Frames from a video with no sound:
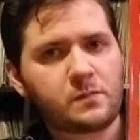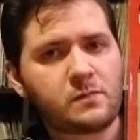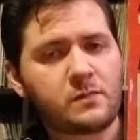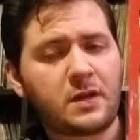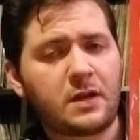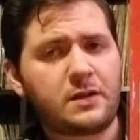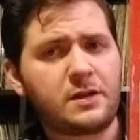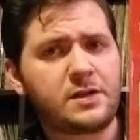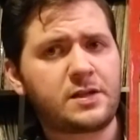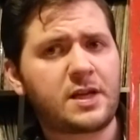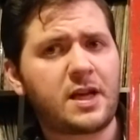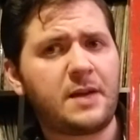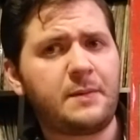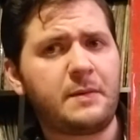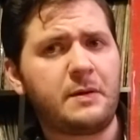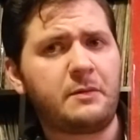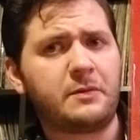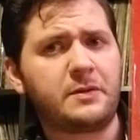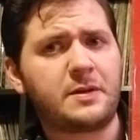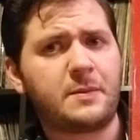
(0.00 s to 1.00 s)
This came
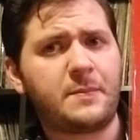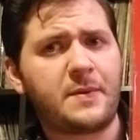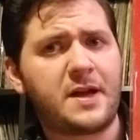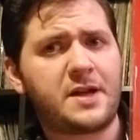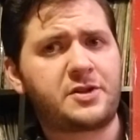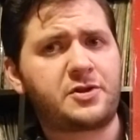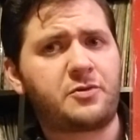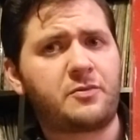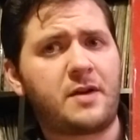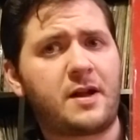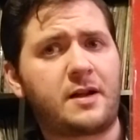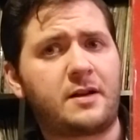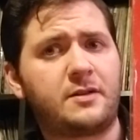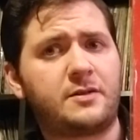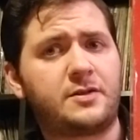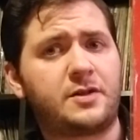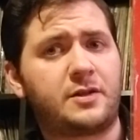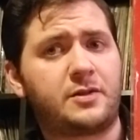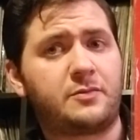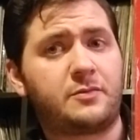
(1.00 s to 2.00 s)
in with a batch of records
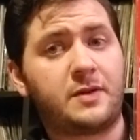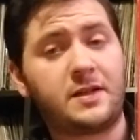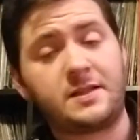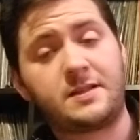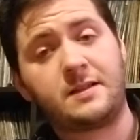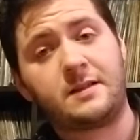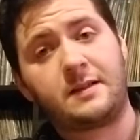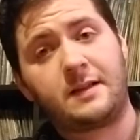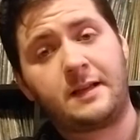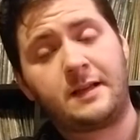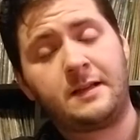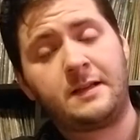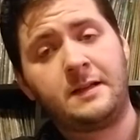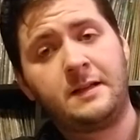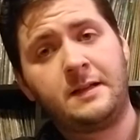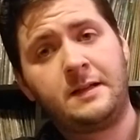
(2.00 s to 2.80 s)
just recently,